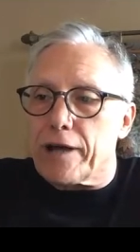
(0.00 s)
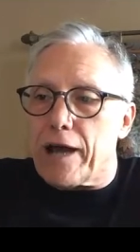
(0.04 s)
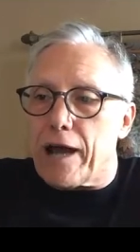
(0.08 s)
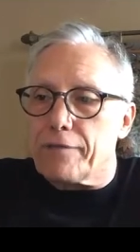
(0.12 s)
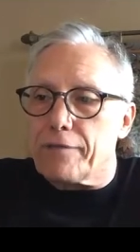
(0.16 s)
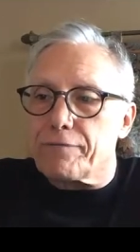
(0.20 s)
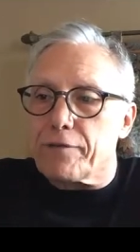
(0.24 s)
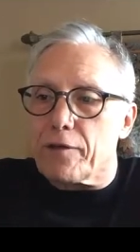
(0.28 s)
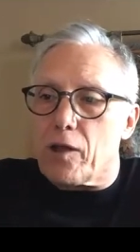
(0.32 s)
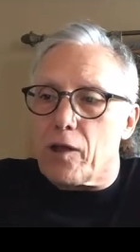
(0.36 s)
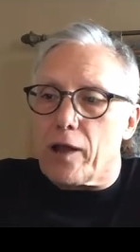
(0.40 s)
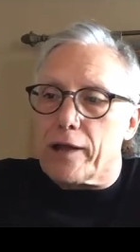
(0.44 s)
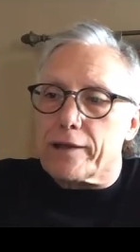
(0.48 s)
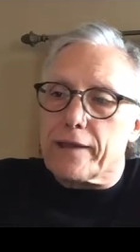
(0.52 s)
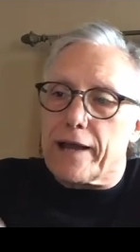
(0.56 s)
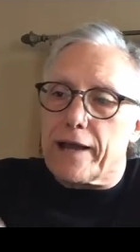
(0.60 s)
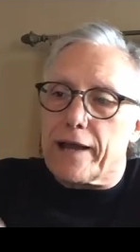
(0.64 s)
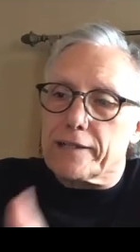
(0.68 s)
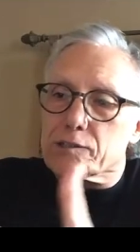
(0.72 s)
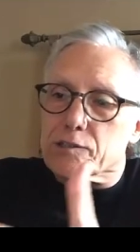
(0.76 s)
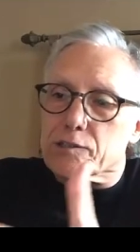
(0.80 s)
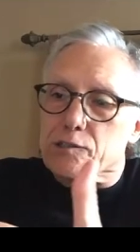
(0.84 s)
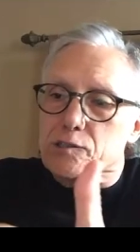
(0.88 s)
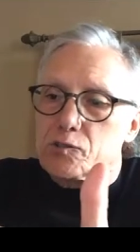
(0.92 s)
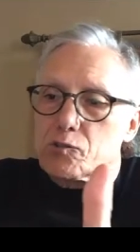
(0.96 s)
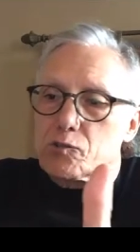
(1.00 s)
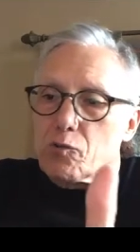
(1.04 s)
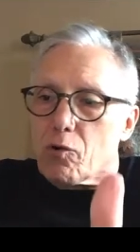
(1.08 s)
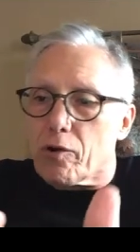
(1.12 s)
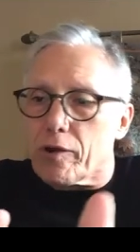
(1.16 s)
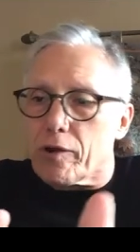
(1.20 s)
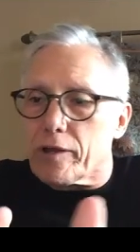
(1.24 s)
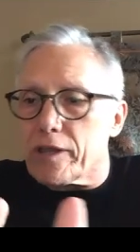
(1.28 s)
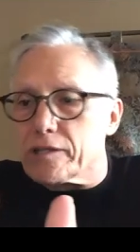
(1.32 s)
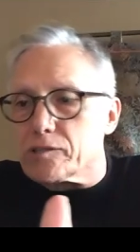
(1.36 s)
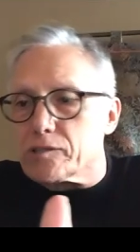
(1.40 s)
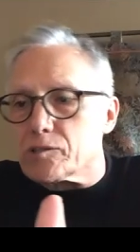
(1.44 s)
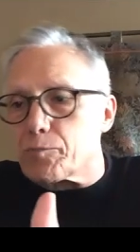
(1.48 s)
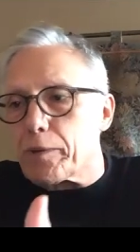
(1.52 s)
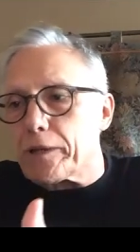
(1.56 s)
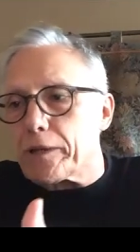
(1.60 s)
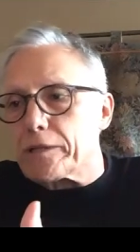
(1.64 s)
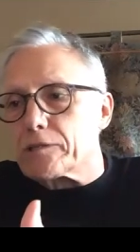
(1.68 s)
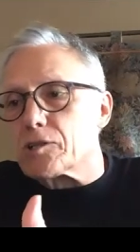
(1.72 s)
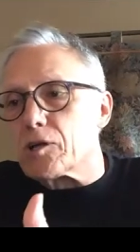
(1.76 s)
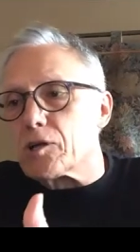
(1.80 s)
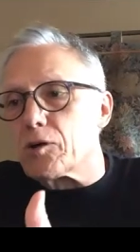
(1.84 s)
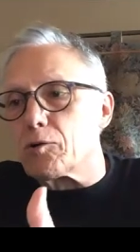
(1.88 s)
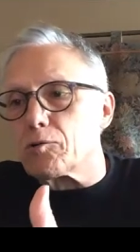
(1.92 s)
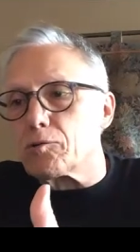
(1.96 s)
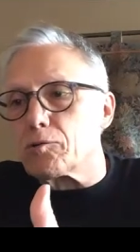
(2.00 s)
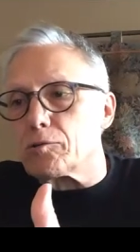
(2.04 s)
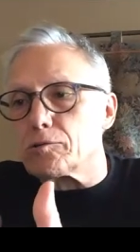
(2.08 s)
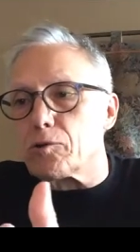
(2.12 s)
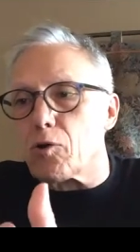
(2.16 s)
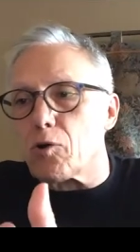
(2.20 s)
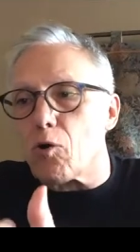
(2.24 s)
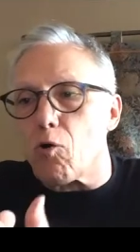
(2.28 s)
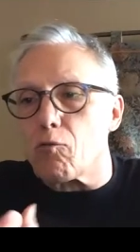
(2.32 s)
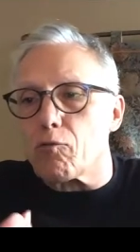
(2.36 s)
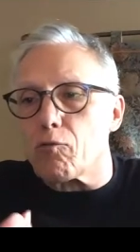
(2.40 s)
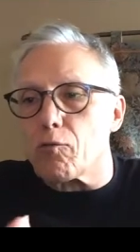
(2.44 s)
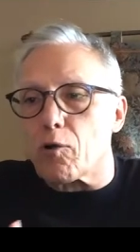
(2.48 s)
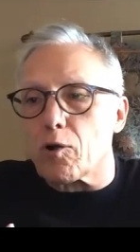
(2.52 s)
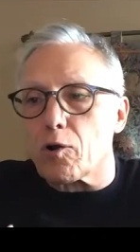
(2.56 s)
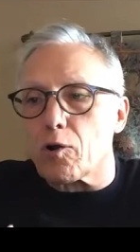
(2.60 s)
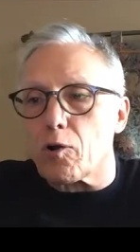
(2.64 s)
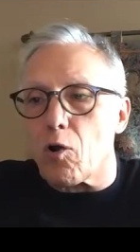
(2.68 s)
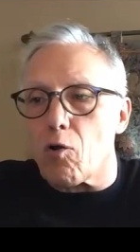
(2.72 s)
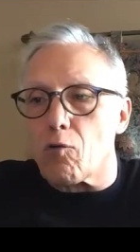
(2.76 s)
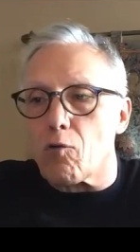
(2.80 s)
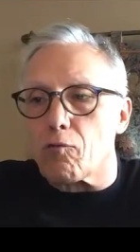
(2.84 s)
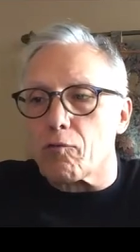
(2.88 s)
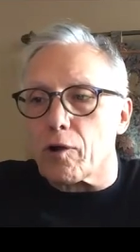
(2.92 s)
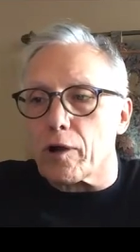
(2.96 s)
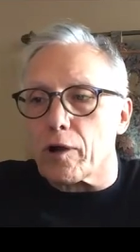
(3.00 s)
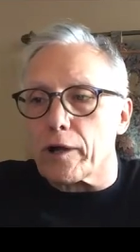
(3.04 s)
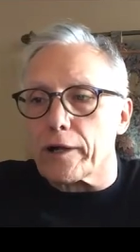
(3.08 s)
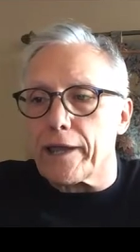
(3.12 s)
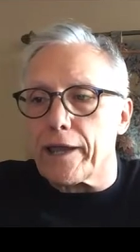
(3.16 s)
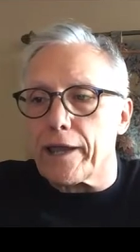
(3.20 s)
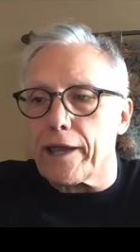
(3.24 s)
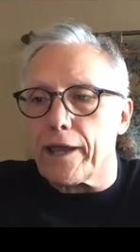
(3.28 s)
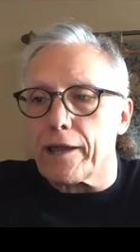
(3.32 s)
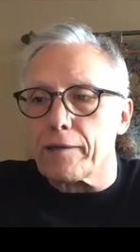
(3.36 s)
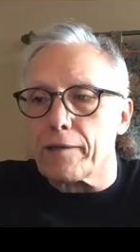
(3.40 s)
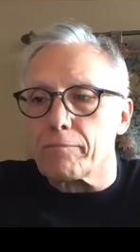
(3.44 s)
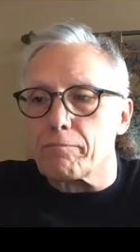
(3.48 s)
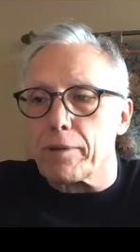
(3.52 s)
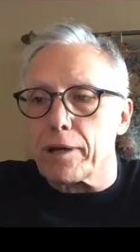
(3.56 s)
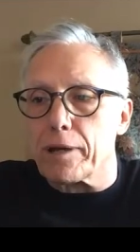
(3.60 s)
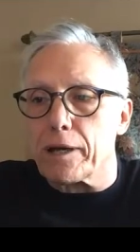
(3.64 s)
I feel like that's a story that's been told over and over again.